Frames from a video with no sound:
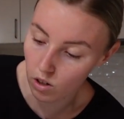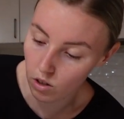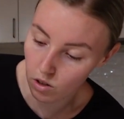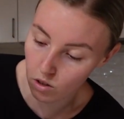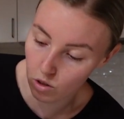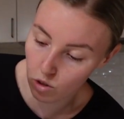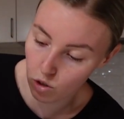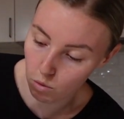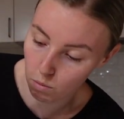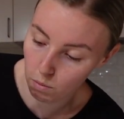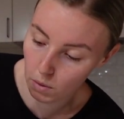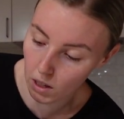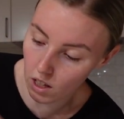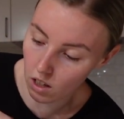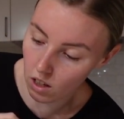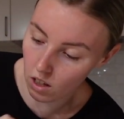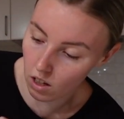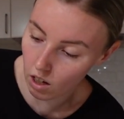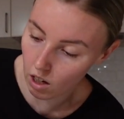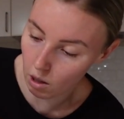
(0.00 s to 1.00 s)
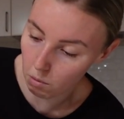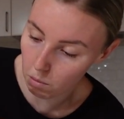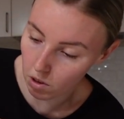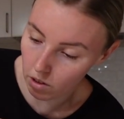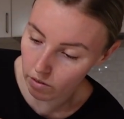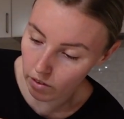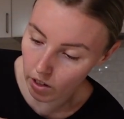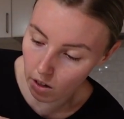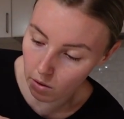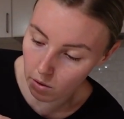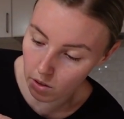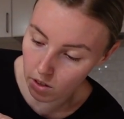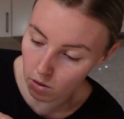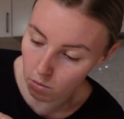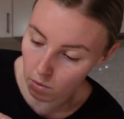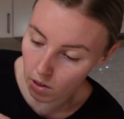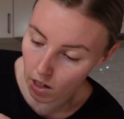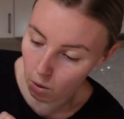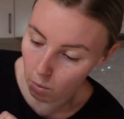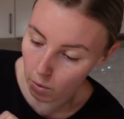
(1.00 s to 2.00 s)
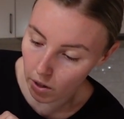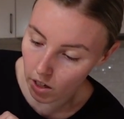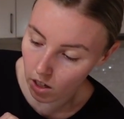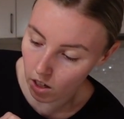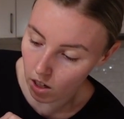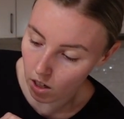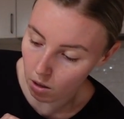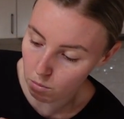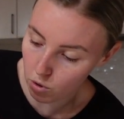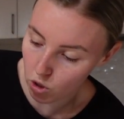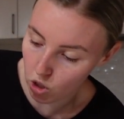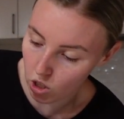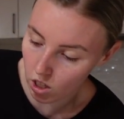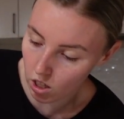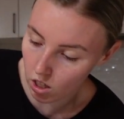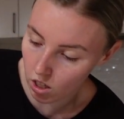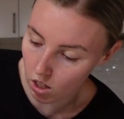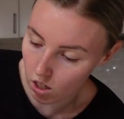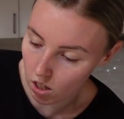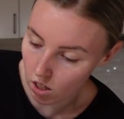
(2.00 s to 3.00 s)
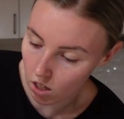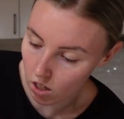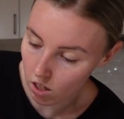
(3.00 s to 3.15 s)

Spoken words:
So she'll peak in a couple of hours. When I wake up, she